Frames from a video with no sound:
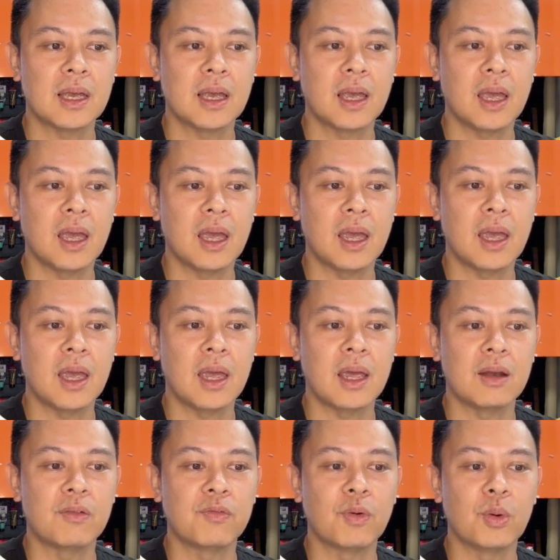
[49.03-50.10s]

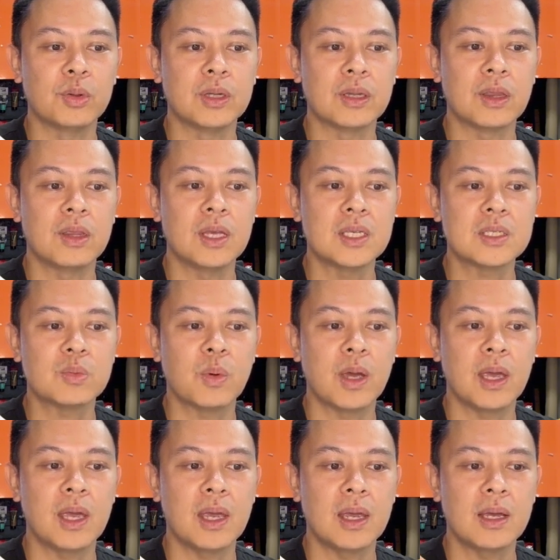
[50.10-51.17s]
and fold it this
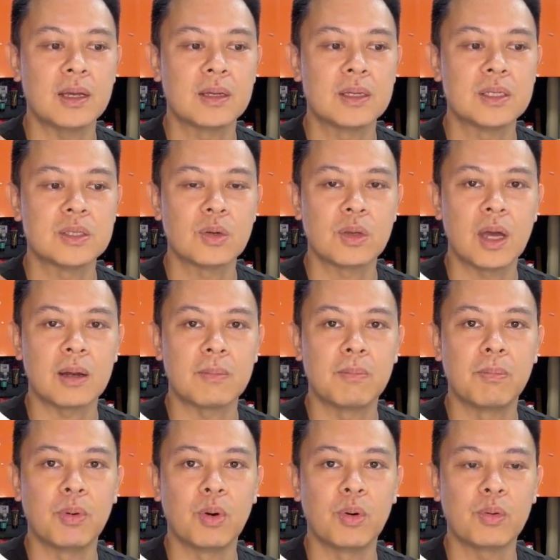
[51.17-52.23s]
way so that
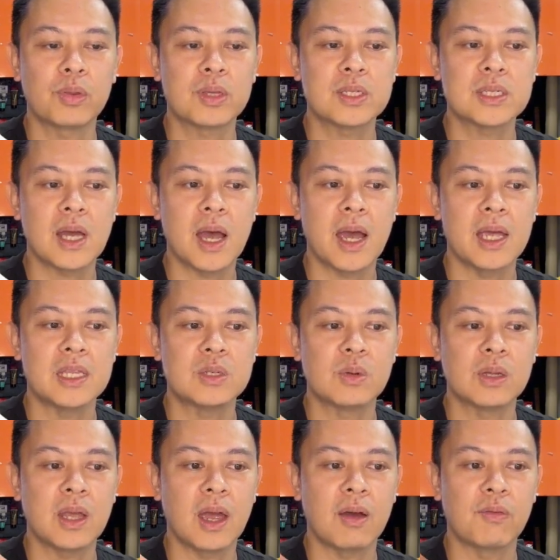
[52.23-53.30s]
both sides
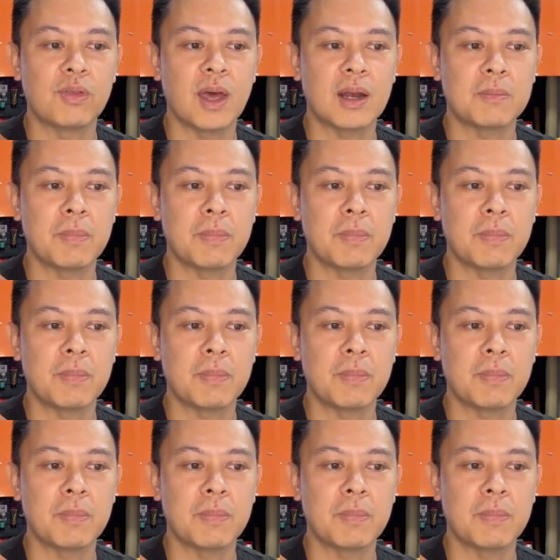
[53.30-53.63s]
will have that